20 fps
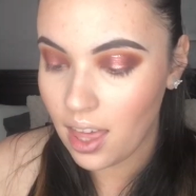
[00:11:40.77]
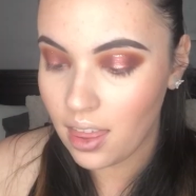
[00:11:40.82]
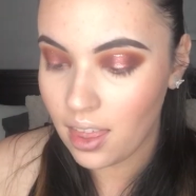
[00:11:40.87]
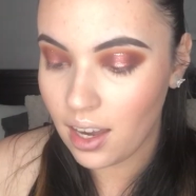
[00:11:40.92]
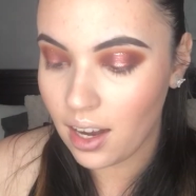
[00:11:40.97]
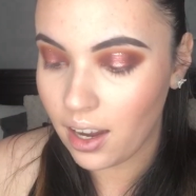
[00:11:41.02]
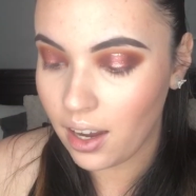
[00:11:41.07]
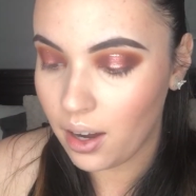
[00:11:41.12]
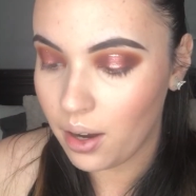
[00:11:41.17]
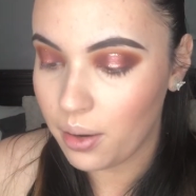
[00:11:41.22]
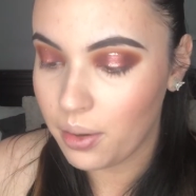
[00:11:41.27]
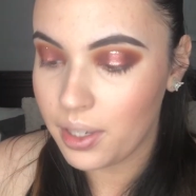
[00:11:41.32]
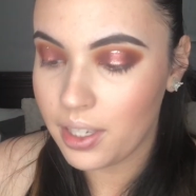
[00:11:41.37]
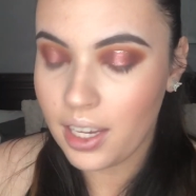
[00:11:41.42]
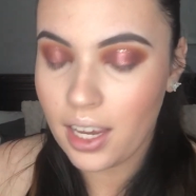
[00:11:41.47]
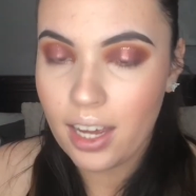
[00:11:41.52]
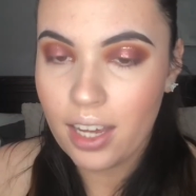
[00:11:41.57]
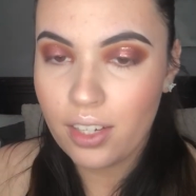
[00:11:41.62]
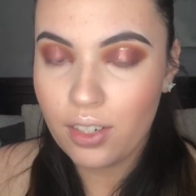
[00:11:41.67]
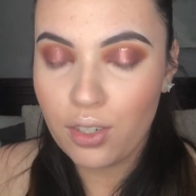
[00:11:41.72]
then I always
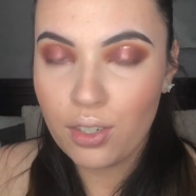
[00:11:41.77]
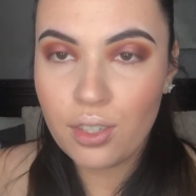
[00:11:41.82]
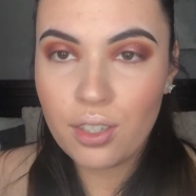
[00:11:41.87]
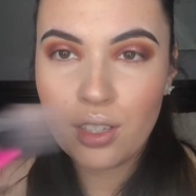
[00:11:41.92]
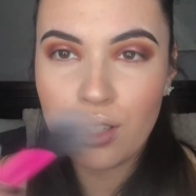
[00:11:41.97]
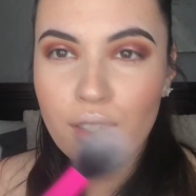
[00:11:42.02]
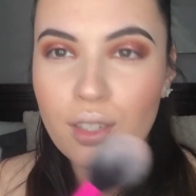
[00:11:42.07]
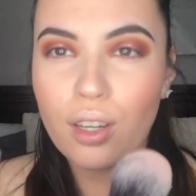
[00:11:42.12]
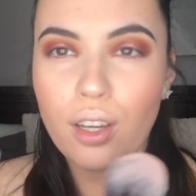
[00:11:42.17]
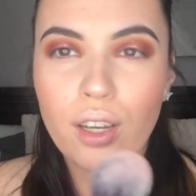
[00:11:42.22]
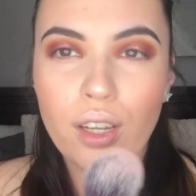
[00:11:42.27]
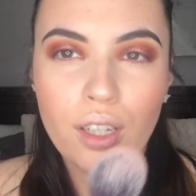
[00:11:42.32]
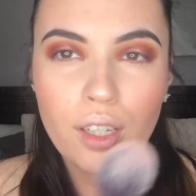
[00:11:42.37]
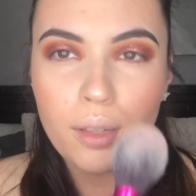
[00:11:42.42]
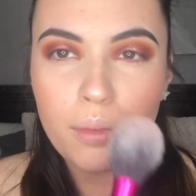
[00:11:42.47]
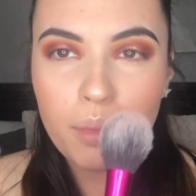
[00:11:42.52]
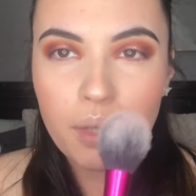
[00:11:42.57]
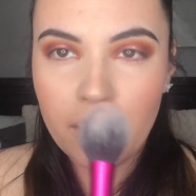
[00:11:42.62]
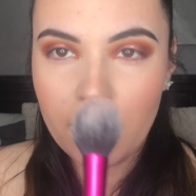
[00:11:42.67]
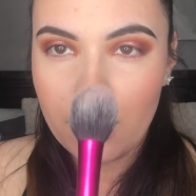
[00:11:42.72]
add just a tiny
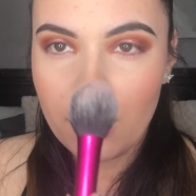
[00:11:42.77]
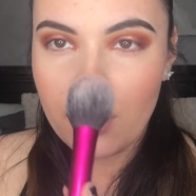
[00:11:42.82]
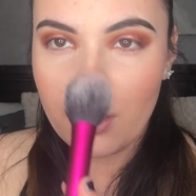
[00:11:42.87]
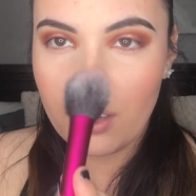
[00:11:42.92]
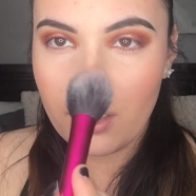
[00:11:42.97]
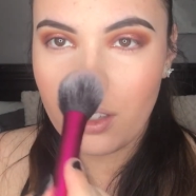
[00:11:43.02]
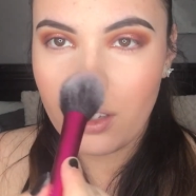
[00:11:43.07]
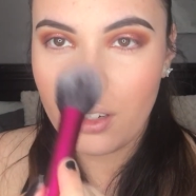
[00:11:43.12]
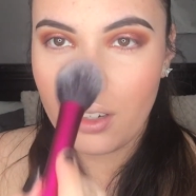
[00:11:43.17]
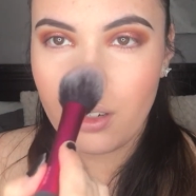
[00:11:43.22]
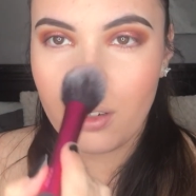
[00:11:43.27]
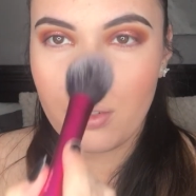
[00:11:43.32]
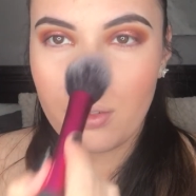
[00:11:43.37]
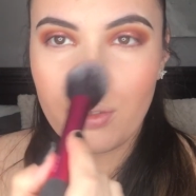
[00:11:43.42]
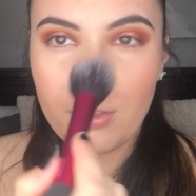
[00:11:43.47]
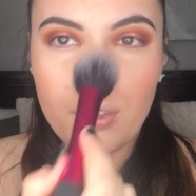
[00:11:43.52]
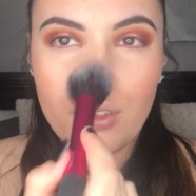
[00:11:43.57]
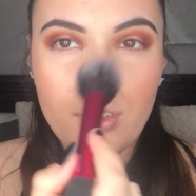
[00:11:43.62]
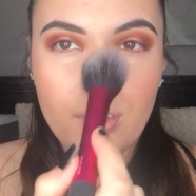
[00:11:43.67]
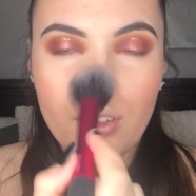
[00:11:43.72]
bit to the
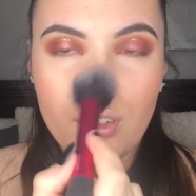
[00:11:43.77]
nose.